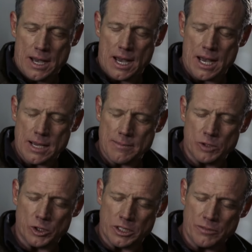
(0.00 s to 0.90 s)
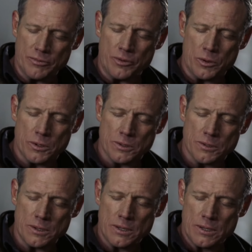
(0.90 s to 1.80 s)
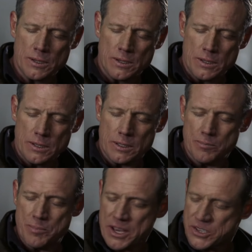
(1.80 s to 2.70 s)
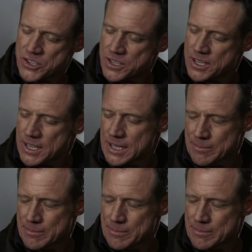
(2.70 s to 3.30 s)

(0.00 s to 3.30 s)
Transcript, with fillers: I'm looking for the best